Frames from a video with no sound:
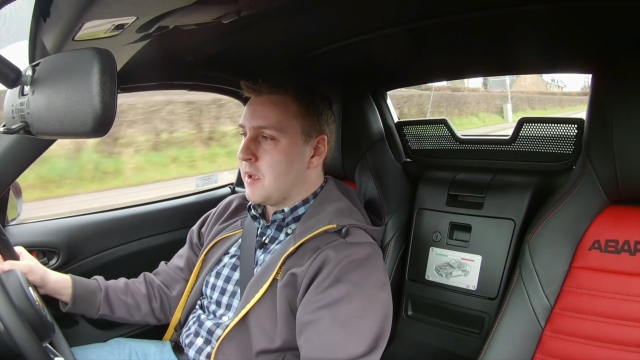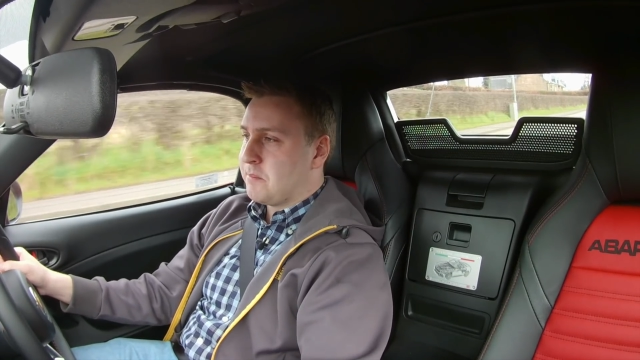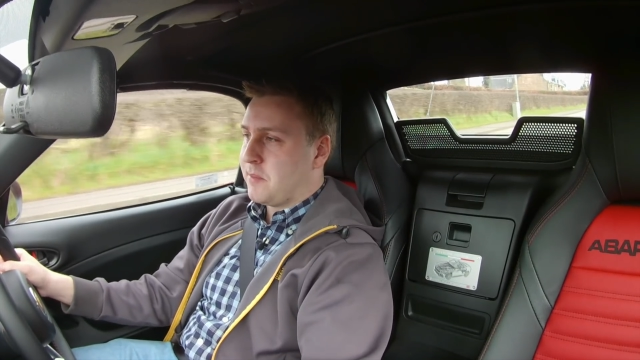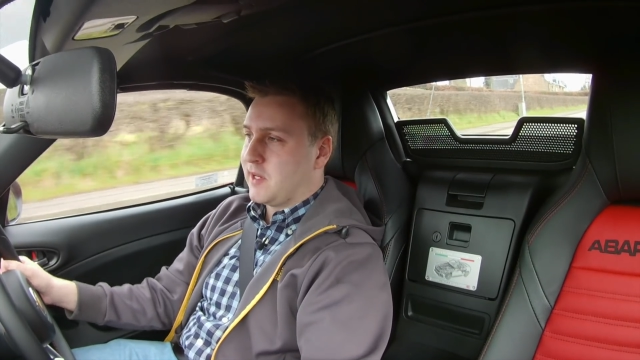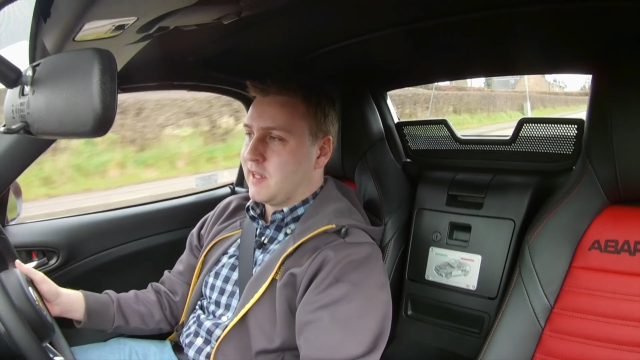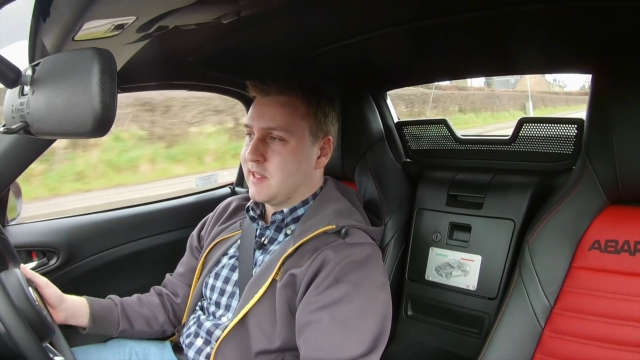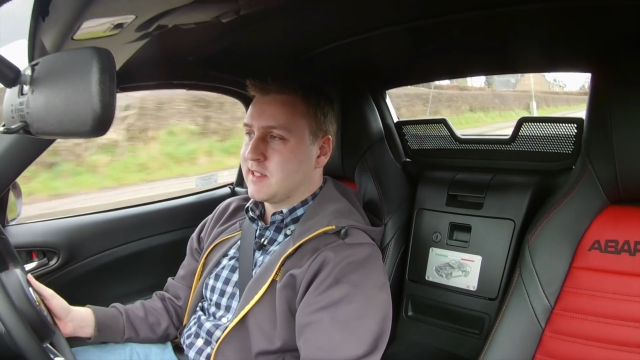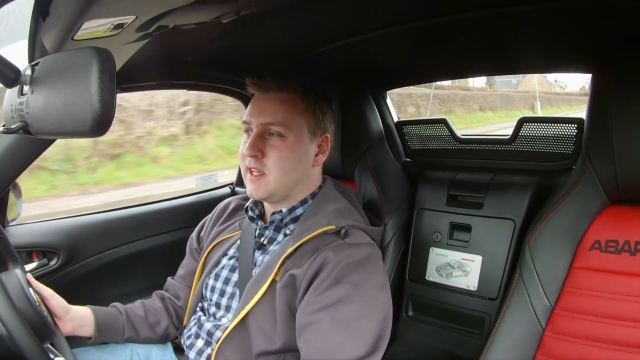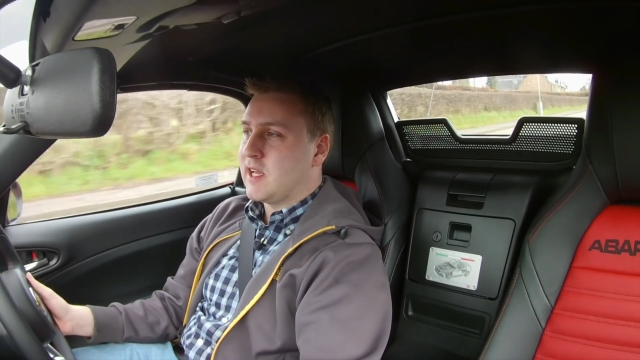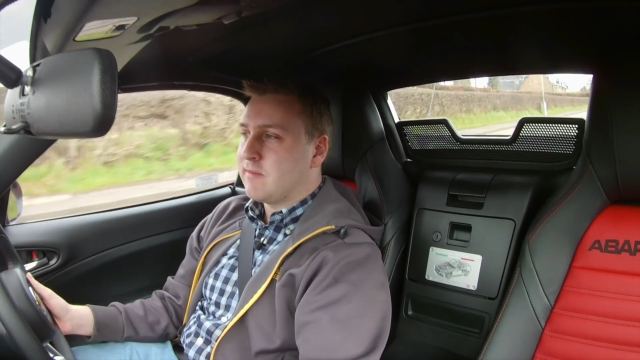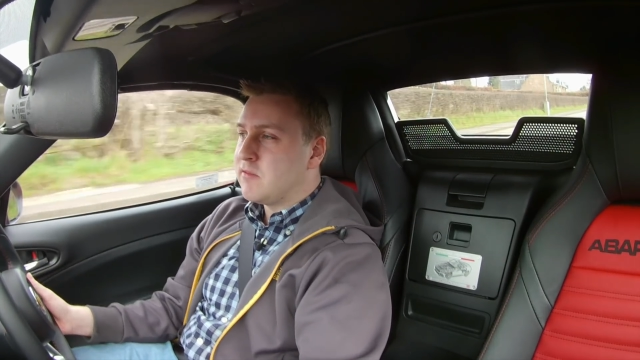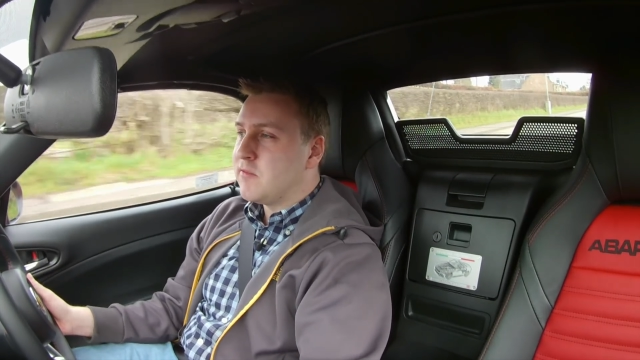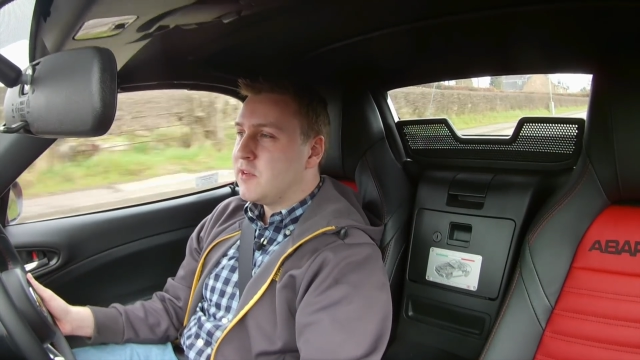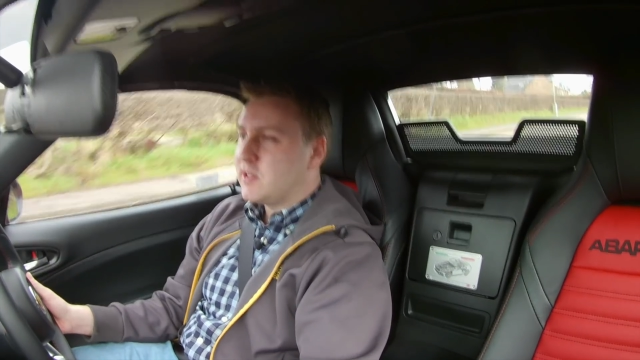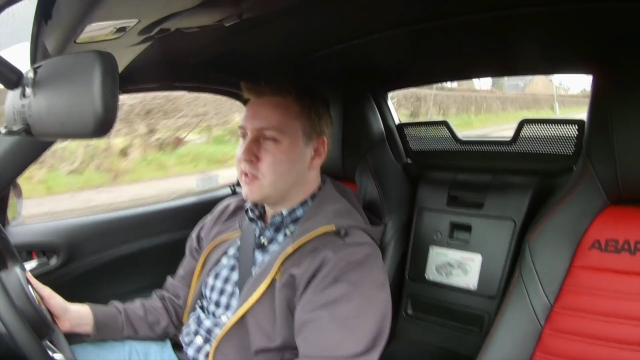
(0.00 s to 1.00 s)
But it's
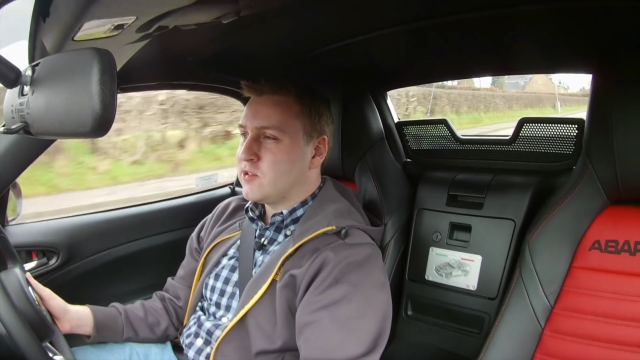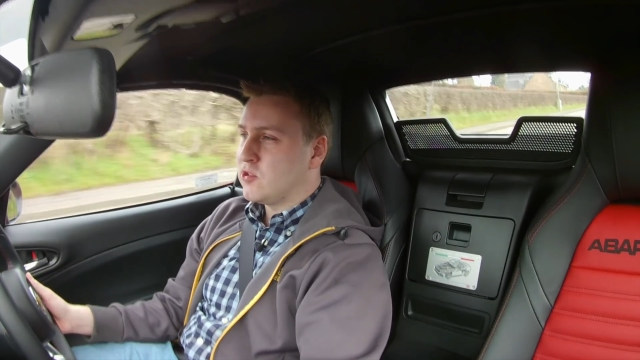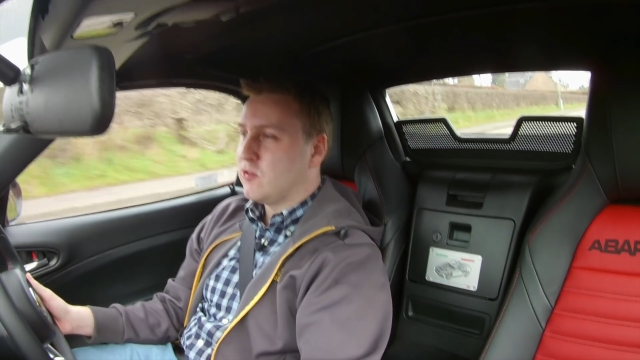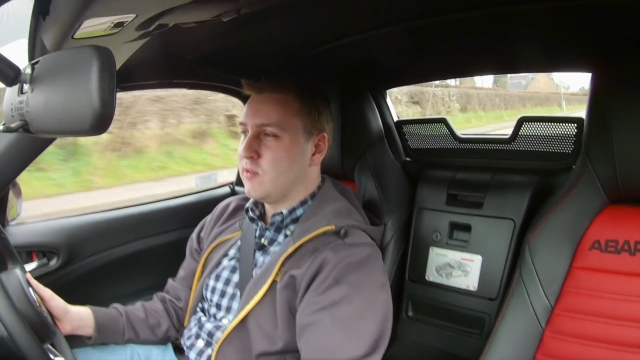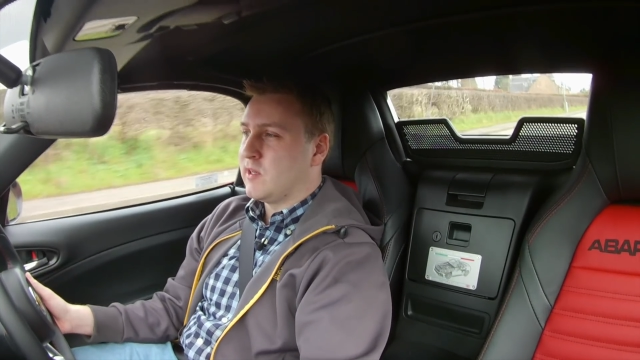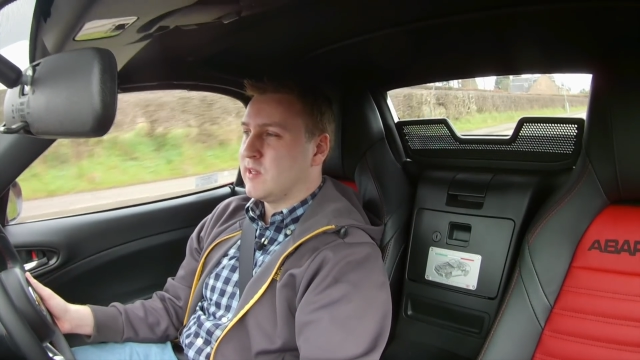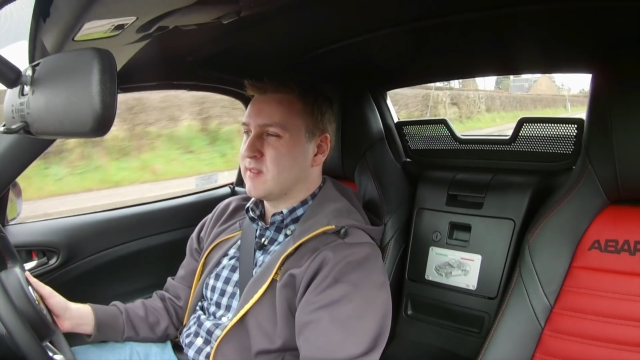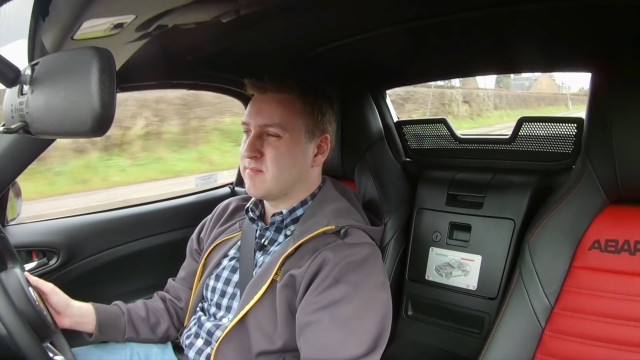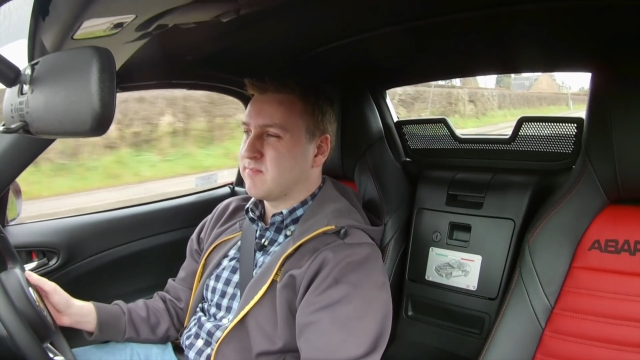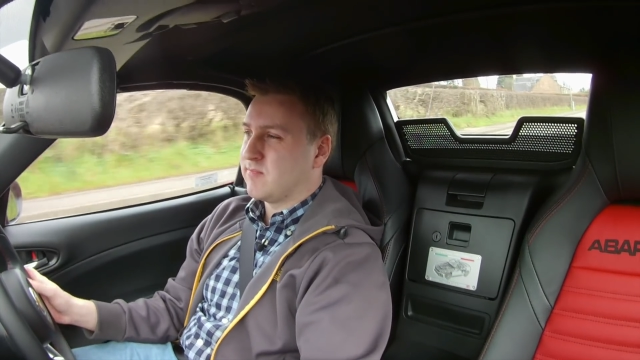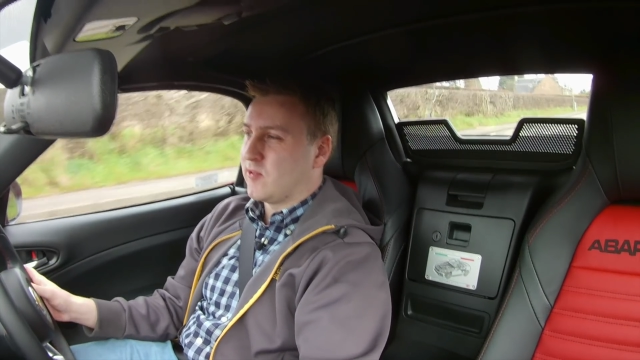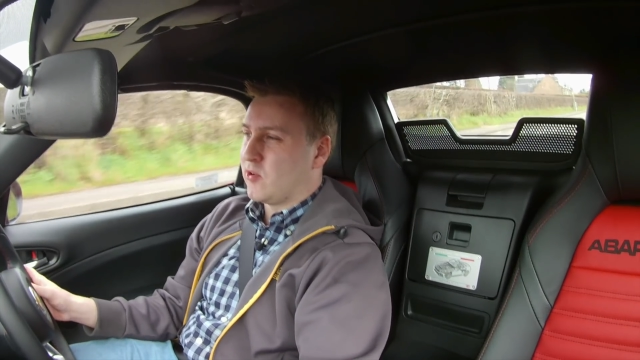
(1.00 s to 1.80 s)
enough of an issue, and it's